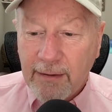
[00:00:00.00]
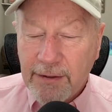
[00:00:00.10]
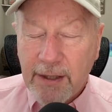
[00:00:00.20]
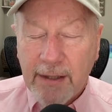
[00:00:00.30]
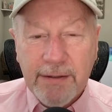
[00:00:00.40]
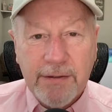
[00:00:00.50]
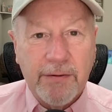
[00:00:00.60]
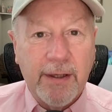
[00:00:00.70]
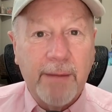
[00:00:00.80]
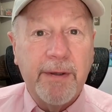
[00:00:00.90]
genesis
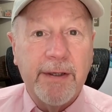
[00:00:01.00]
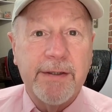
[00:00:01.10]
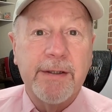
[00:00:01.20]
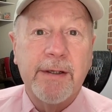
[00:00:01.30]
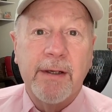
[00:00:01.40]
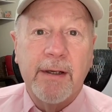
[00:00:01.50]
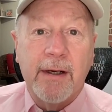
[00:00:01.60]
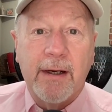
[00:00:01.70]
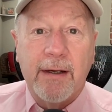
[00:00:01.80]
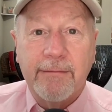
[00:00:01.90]
or the impetus
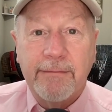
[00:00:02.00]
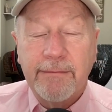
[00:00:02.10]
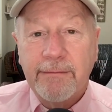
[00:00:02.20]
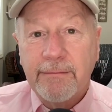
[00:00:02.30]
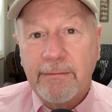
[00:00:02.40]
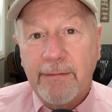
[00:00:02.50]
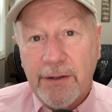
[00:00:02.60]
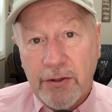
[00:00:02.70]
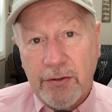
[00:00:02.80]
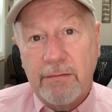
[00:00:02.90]
of
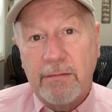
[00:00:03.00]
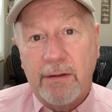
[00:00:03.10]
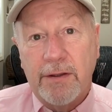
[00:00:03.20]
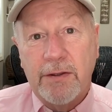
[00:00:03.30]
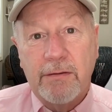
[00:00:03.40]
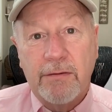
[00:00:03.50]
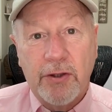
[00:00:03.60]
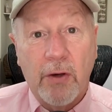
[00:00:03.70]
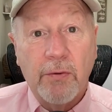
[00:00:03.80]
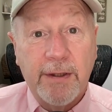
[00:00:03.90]
this
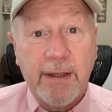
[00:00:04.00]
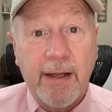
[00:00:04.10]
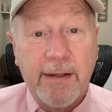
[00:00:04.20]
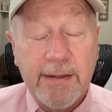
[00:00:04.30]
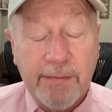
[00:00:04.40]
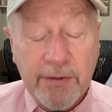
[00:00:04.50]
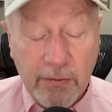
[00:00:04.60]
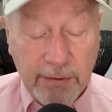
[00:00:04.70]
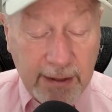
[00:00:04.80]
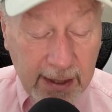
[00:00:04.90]
show today, this
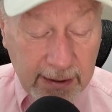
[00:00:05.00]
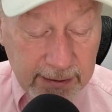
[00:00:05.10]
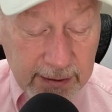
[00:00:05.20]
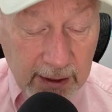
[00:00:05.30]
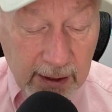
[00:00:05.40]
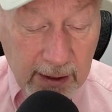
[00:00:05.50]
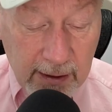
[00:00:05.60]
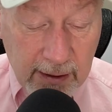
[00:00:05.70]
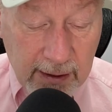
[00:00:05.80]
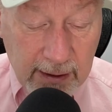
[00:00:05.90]
episode today is,
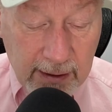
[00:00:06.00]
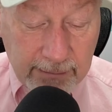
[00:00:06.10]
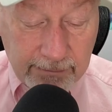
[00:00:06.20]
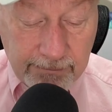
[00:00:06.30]
um,